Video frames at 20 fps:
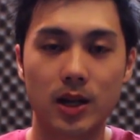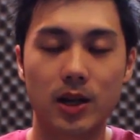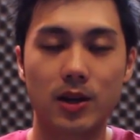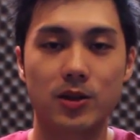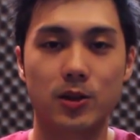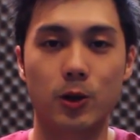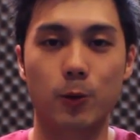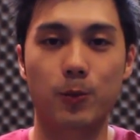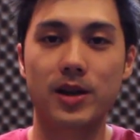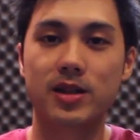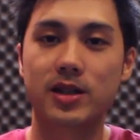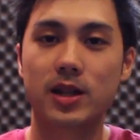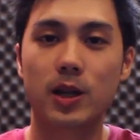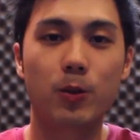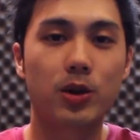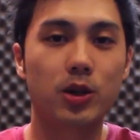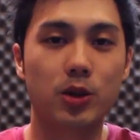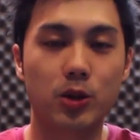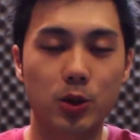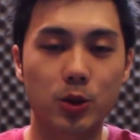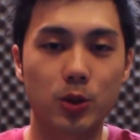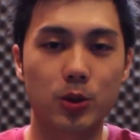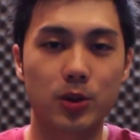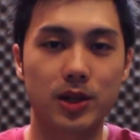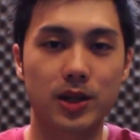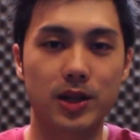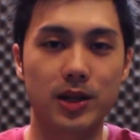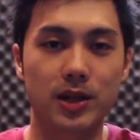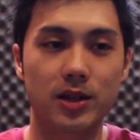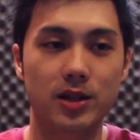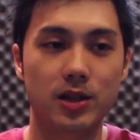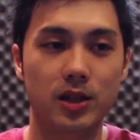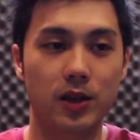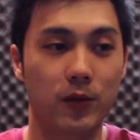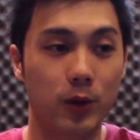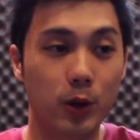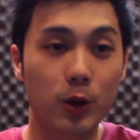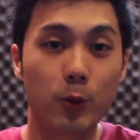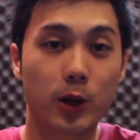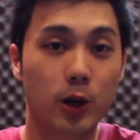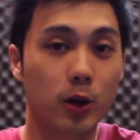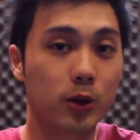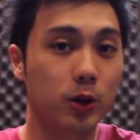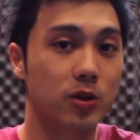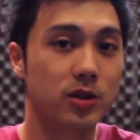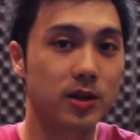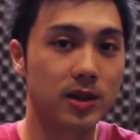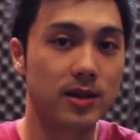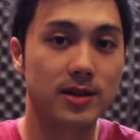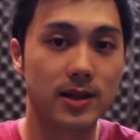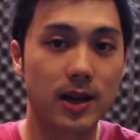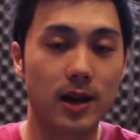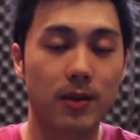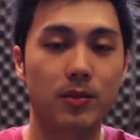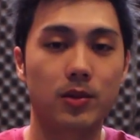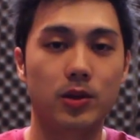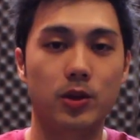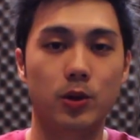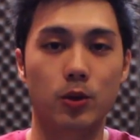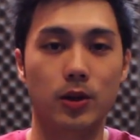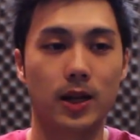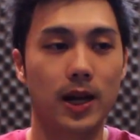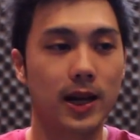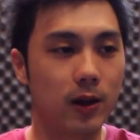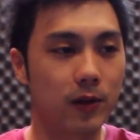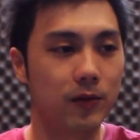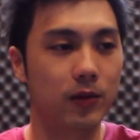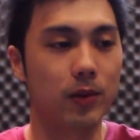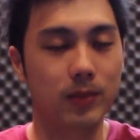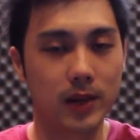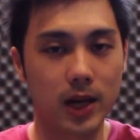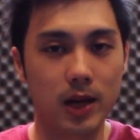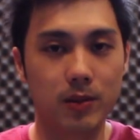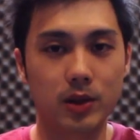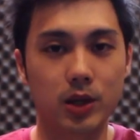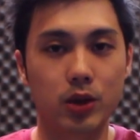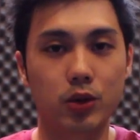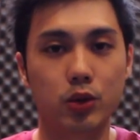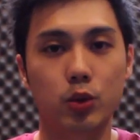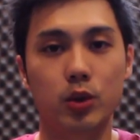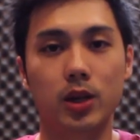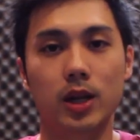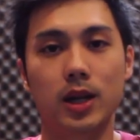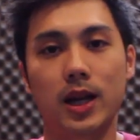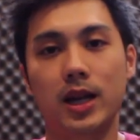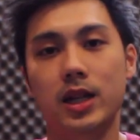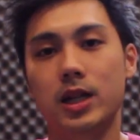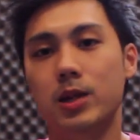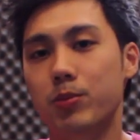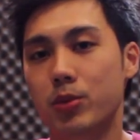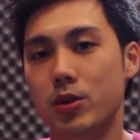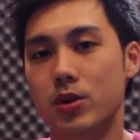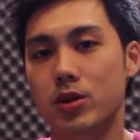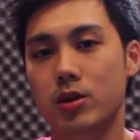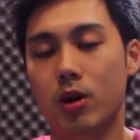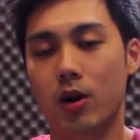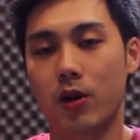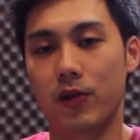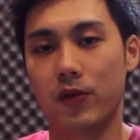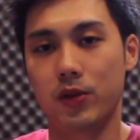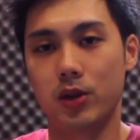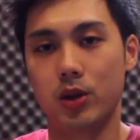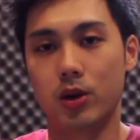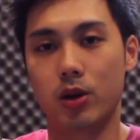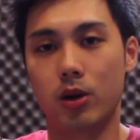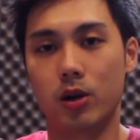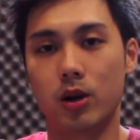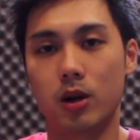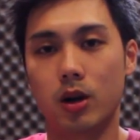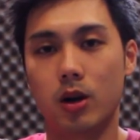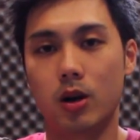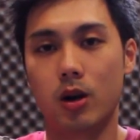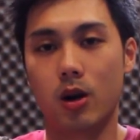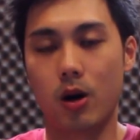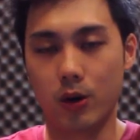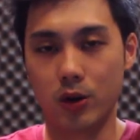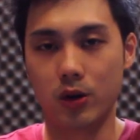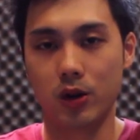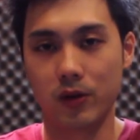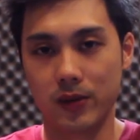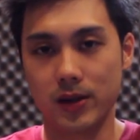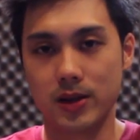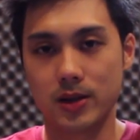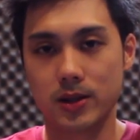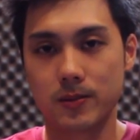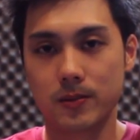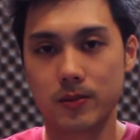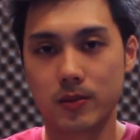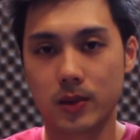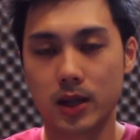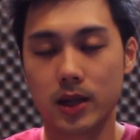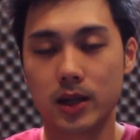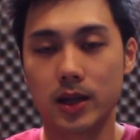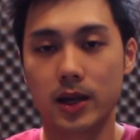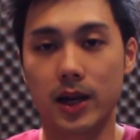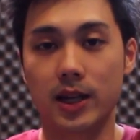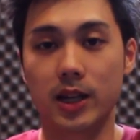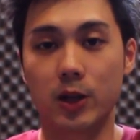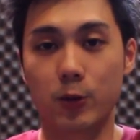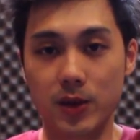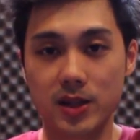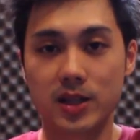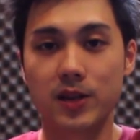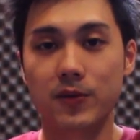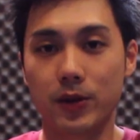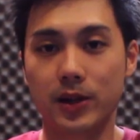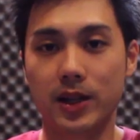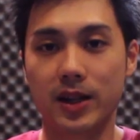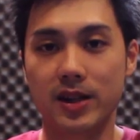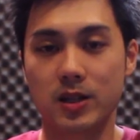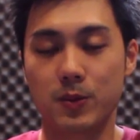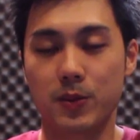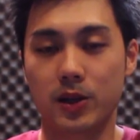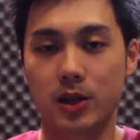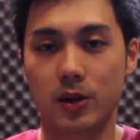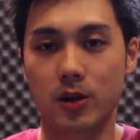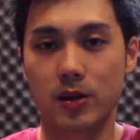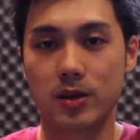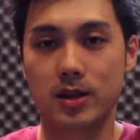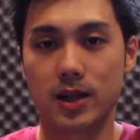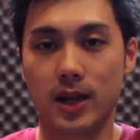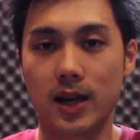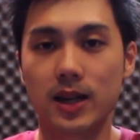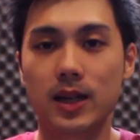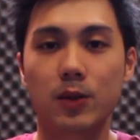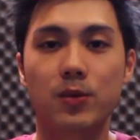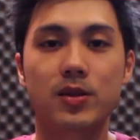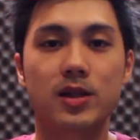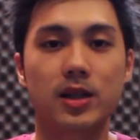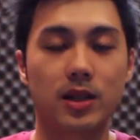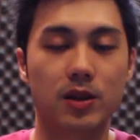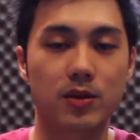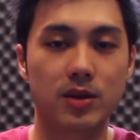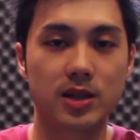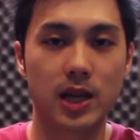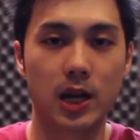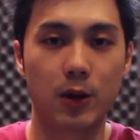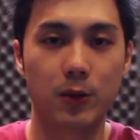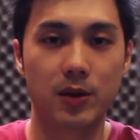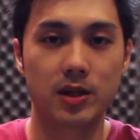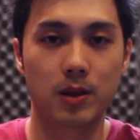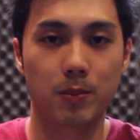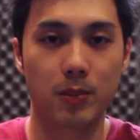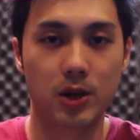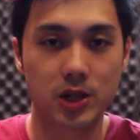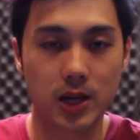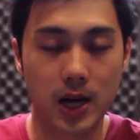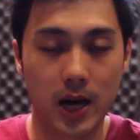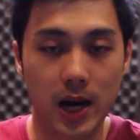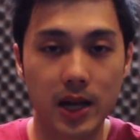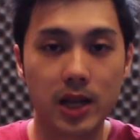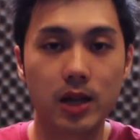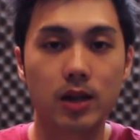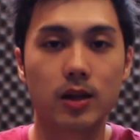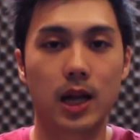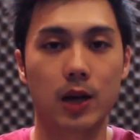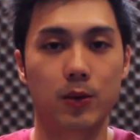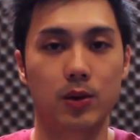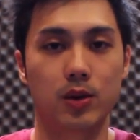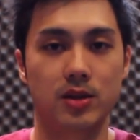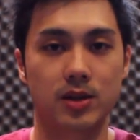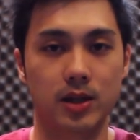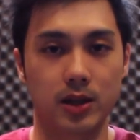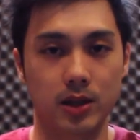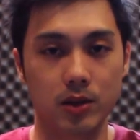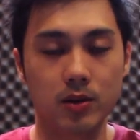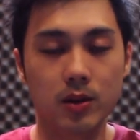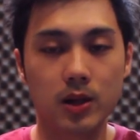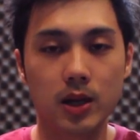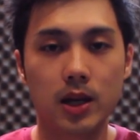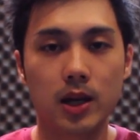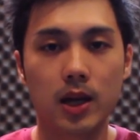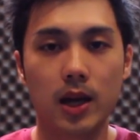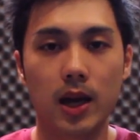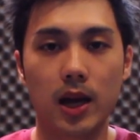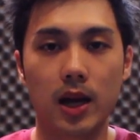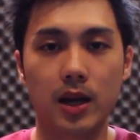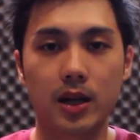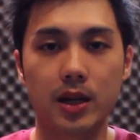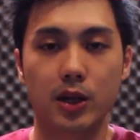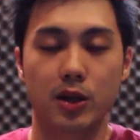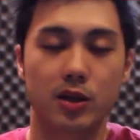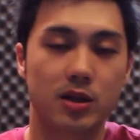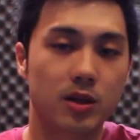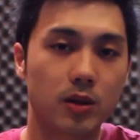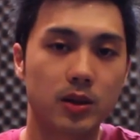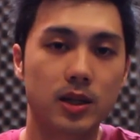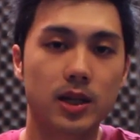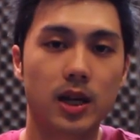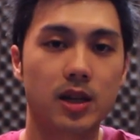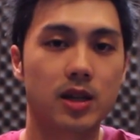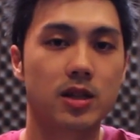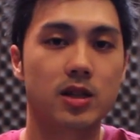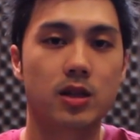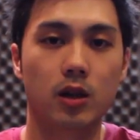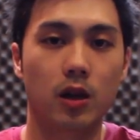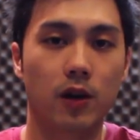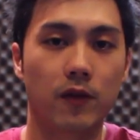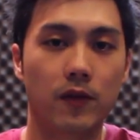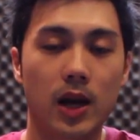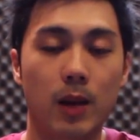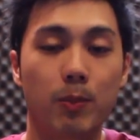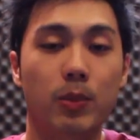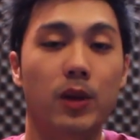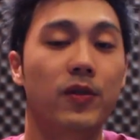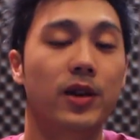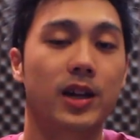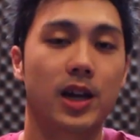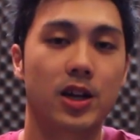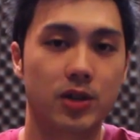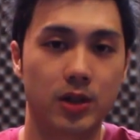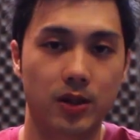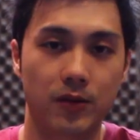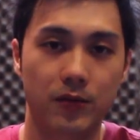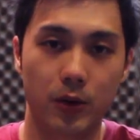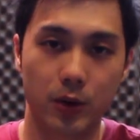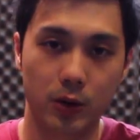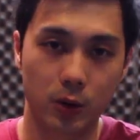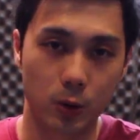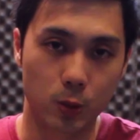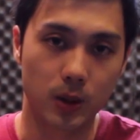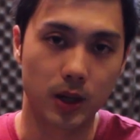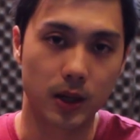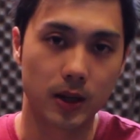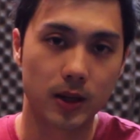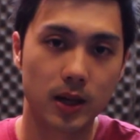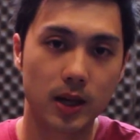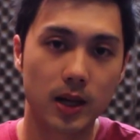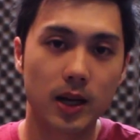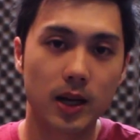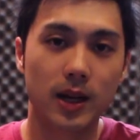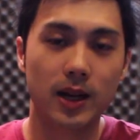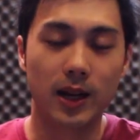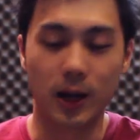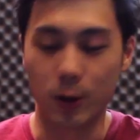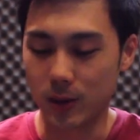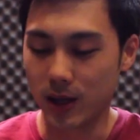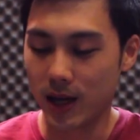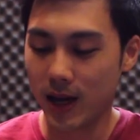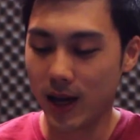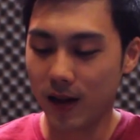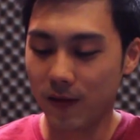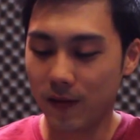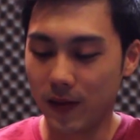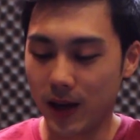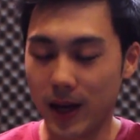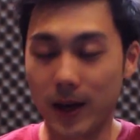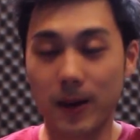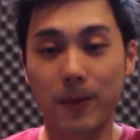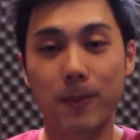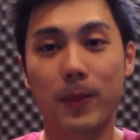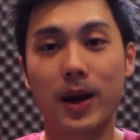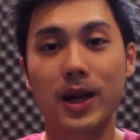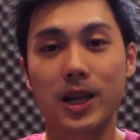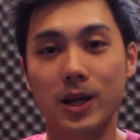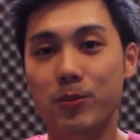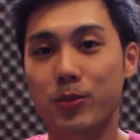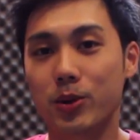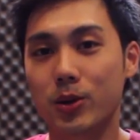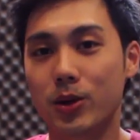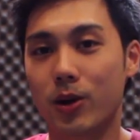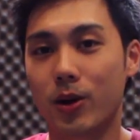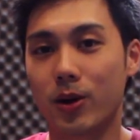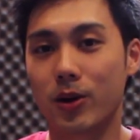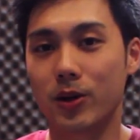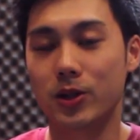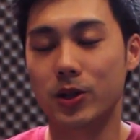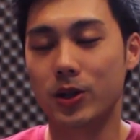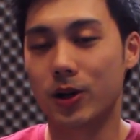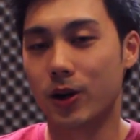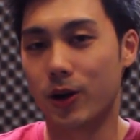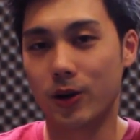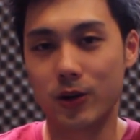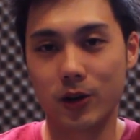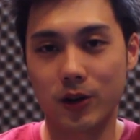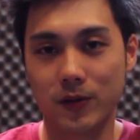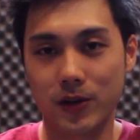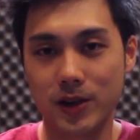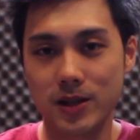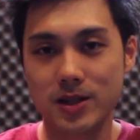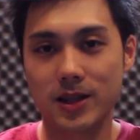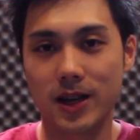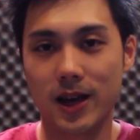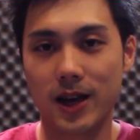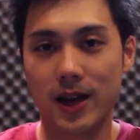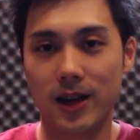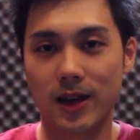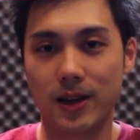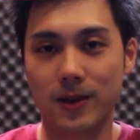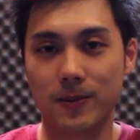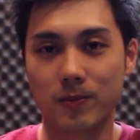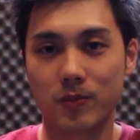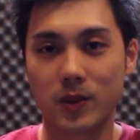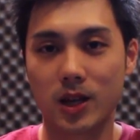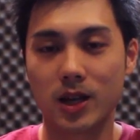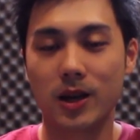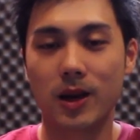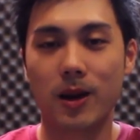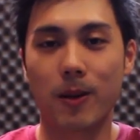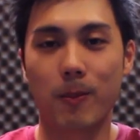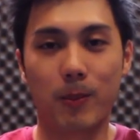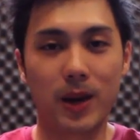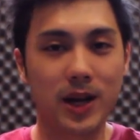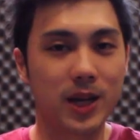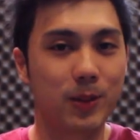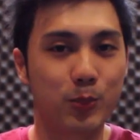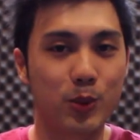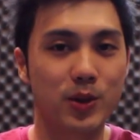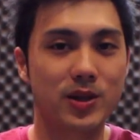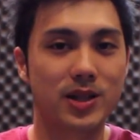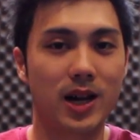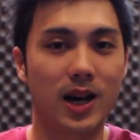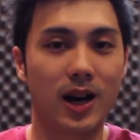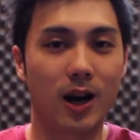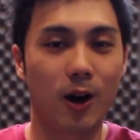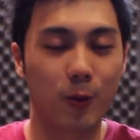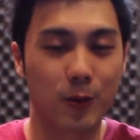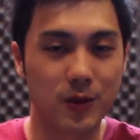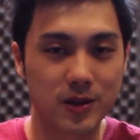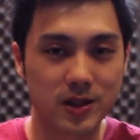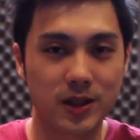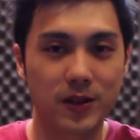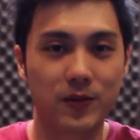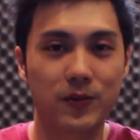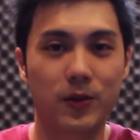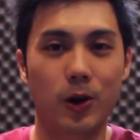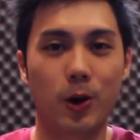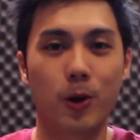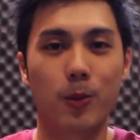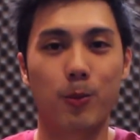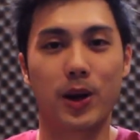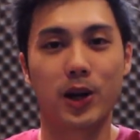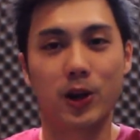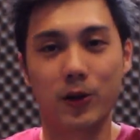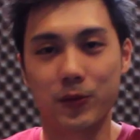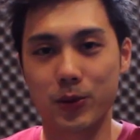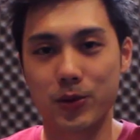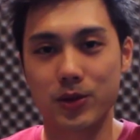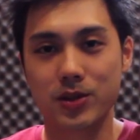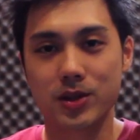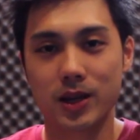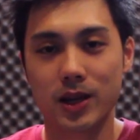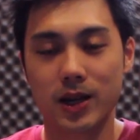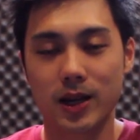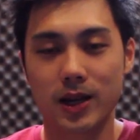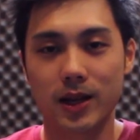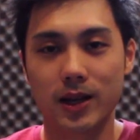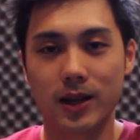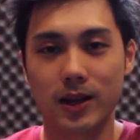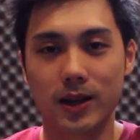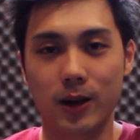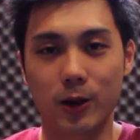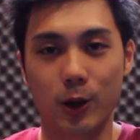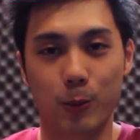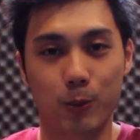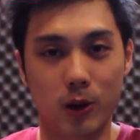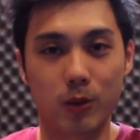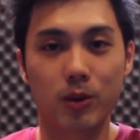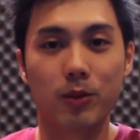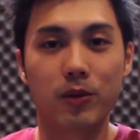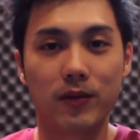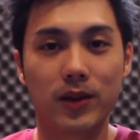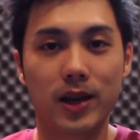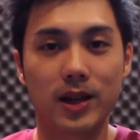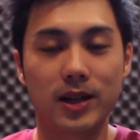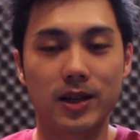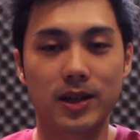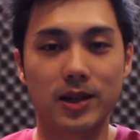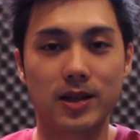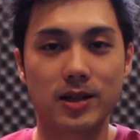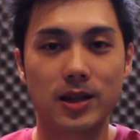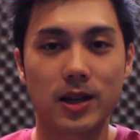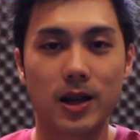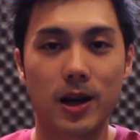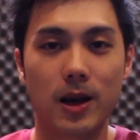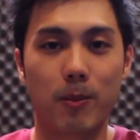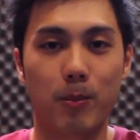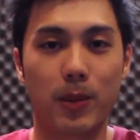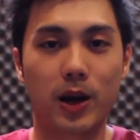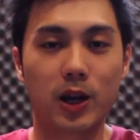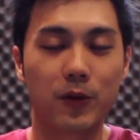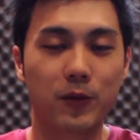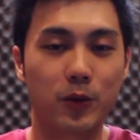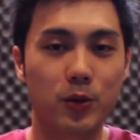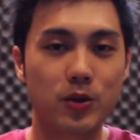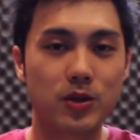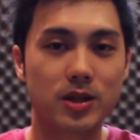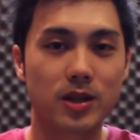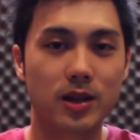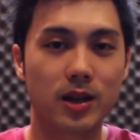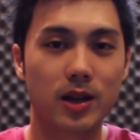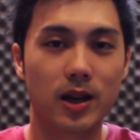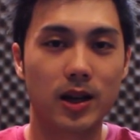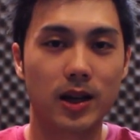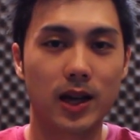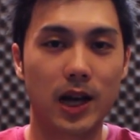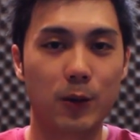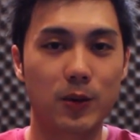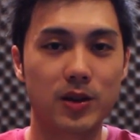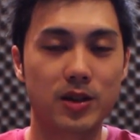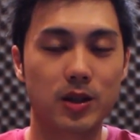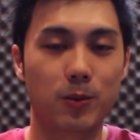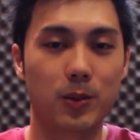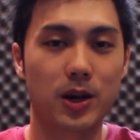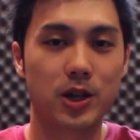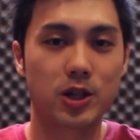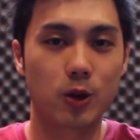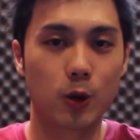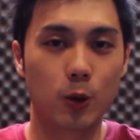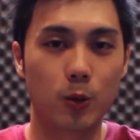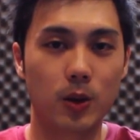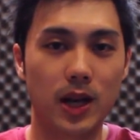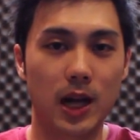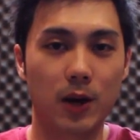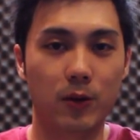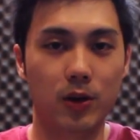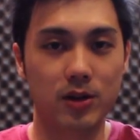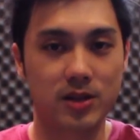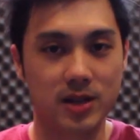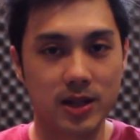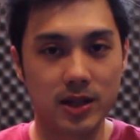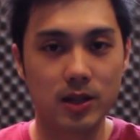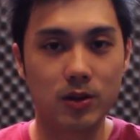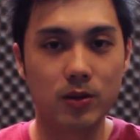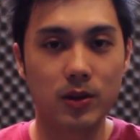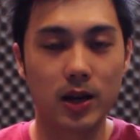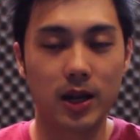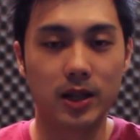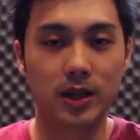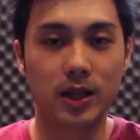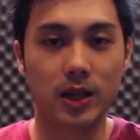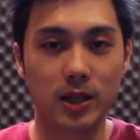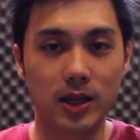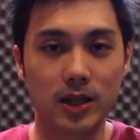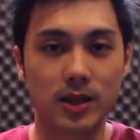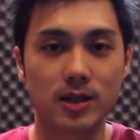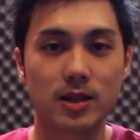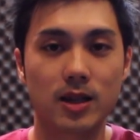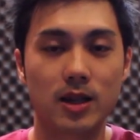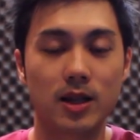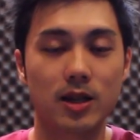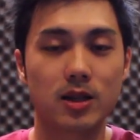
So basically what you do is if you want to record those things up, you line out from them into the line inputs of your audio interface. And the reason for that is because line level signals carries a much higher level of signal and it does not need any sort of amplification for it to work. Now we have a mic input on your audio interface and mic inputs are obviously for microphones. Now the problem with that is microphones carries a much lower level of signal and they need